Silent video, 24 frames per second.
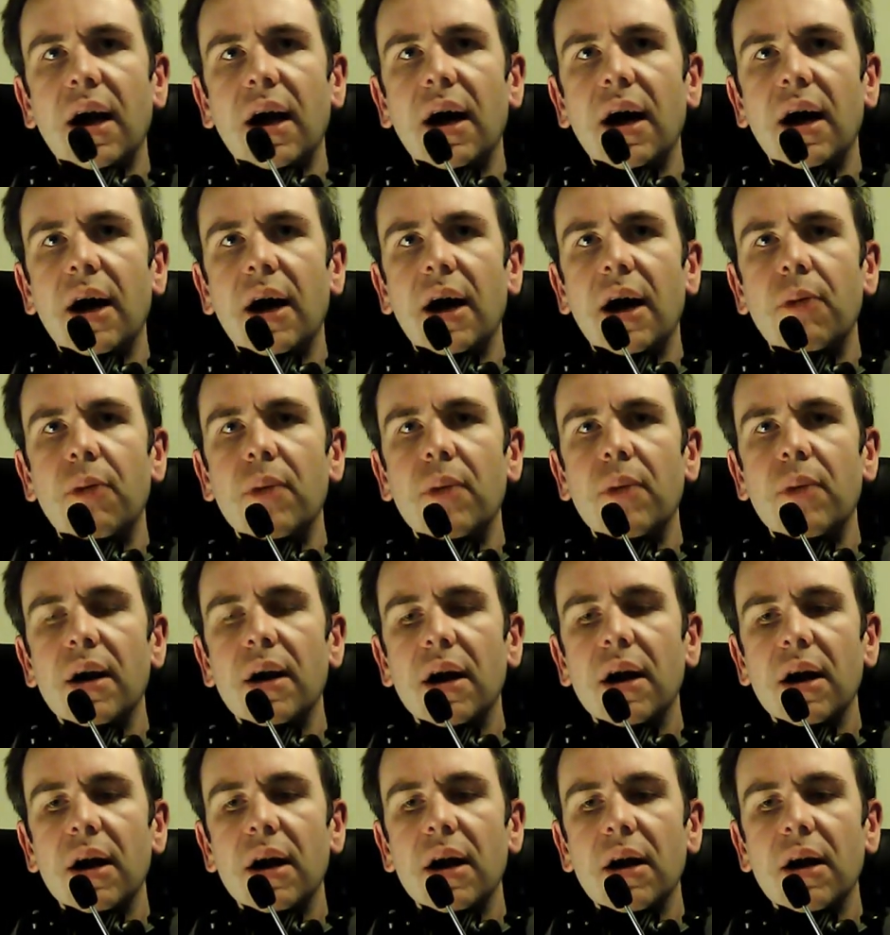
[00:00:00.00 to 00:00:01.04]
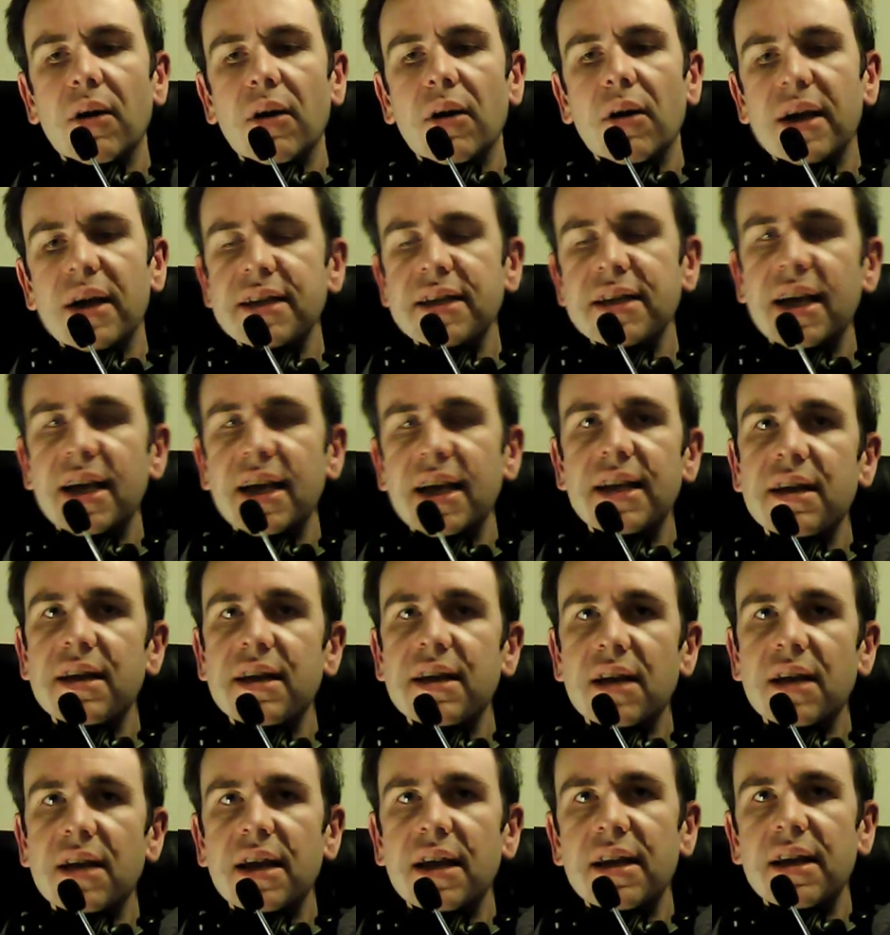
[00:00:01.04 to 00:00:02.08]
I say
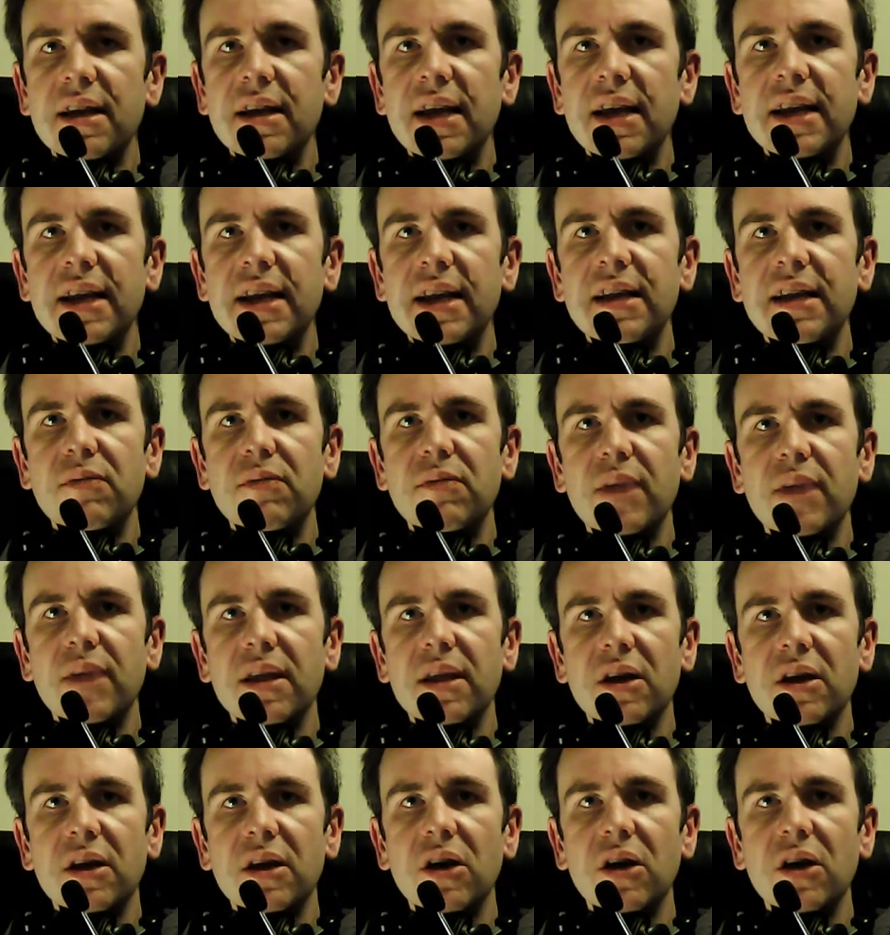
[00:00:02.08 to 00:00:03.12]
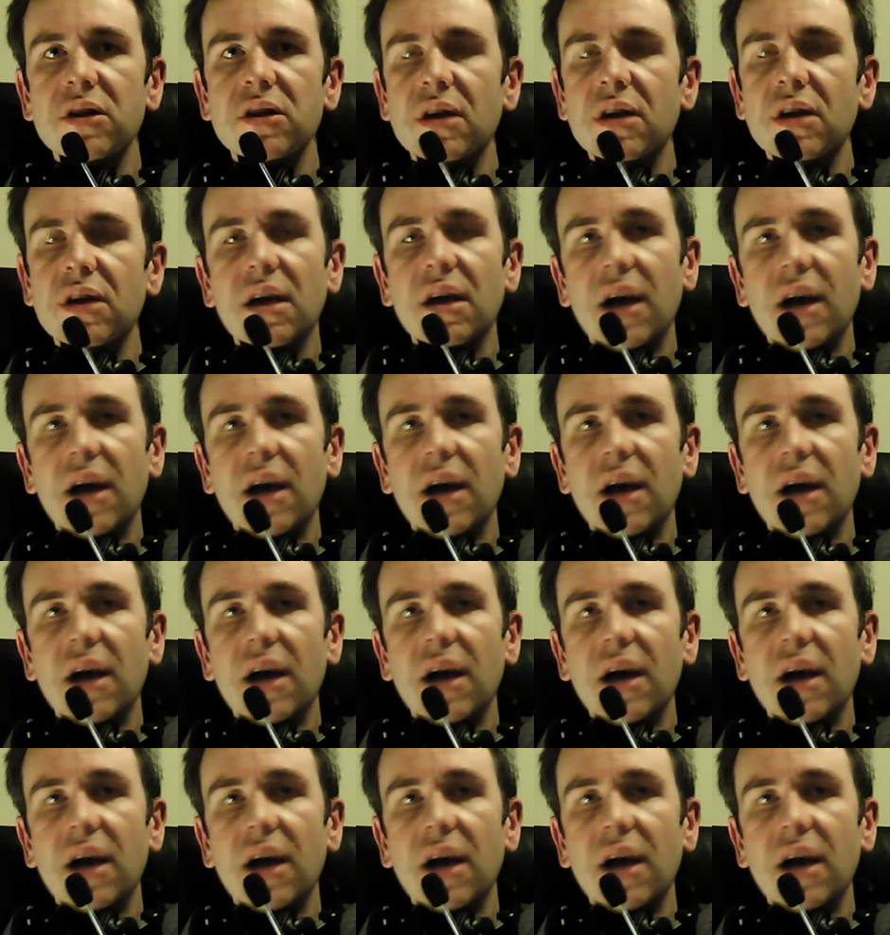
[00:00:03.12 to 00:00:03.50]
it nearly didn't make the cut.